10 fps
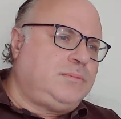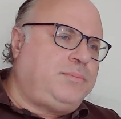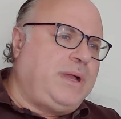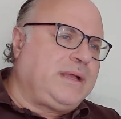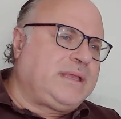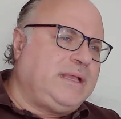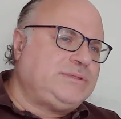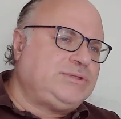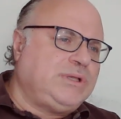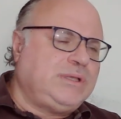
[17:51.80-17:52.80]

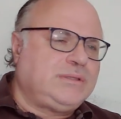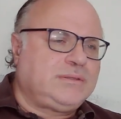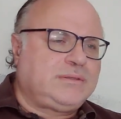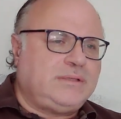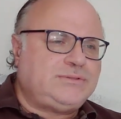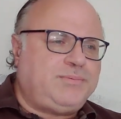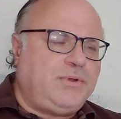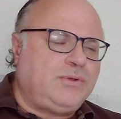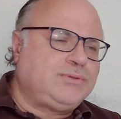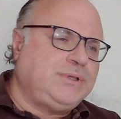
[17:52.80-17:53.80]
package and
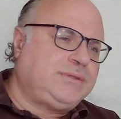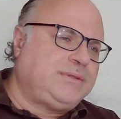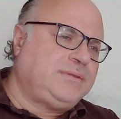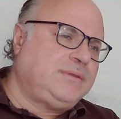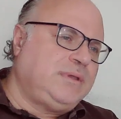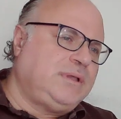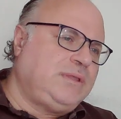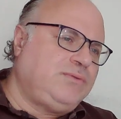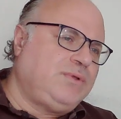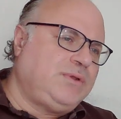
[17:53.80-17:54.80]
transport it.
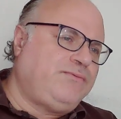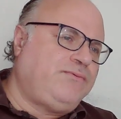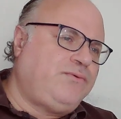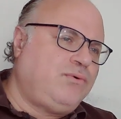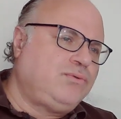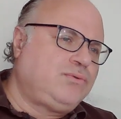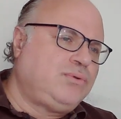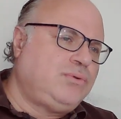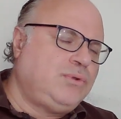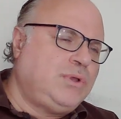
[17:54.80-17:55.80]
And when food
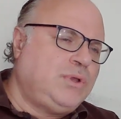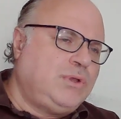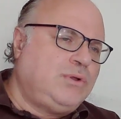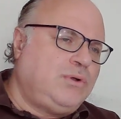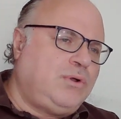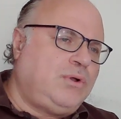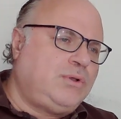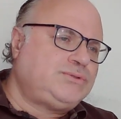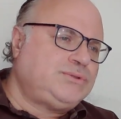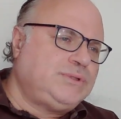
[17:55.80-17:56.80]

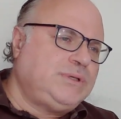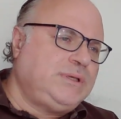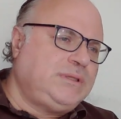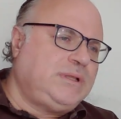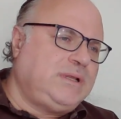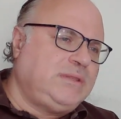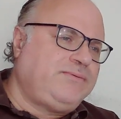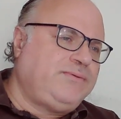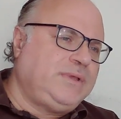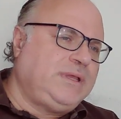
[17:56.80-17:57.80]
rots in a
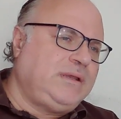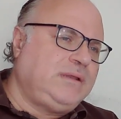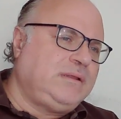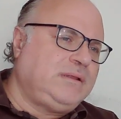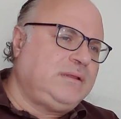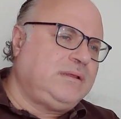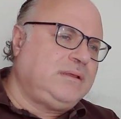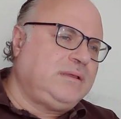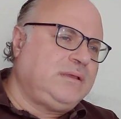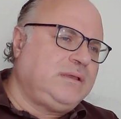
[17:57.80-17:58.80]
landfill,
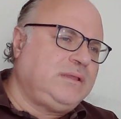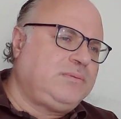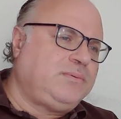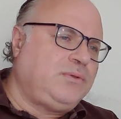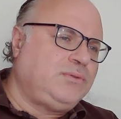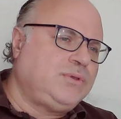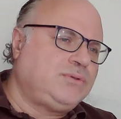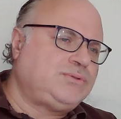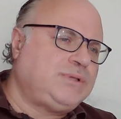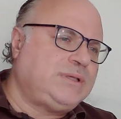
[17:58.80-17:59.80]
it
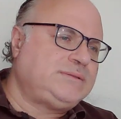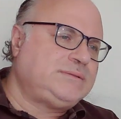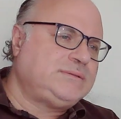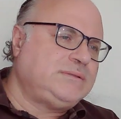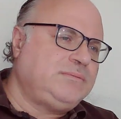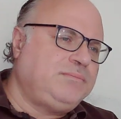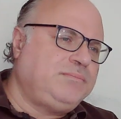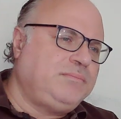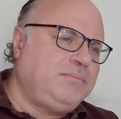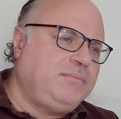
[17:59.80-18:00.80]
produces
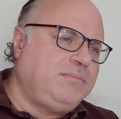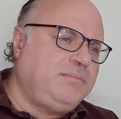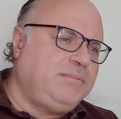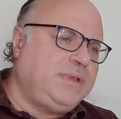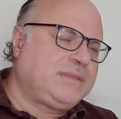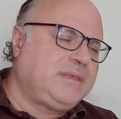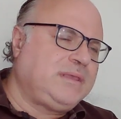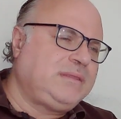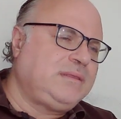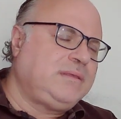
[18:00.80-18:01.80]
methane,